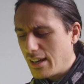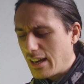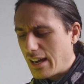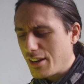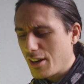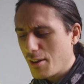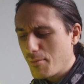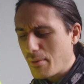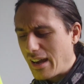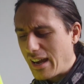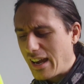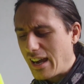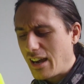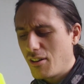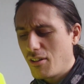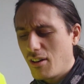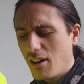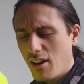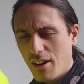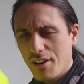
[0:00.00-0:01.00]
and no matter
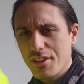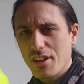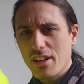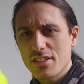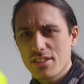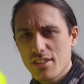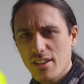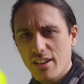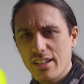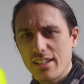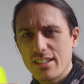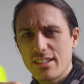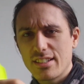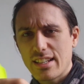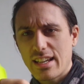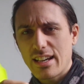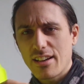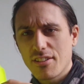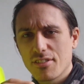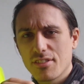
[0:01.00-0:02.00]
how hard I tighten
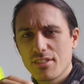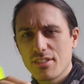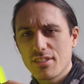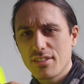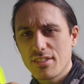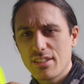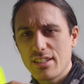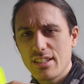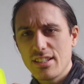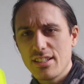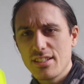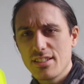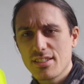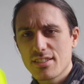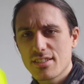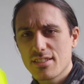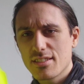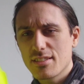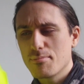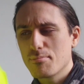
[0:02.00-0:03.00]
down
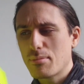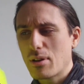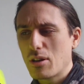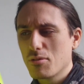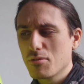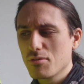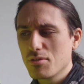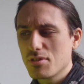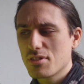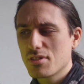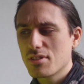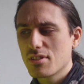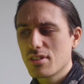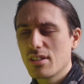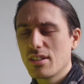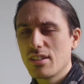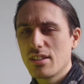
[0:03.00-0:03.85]
these bolts,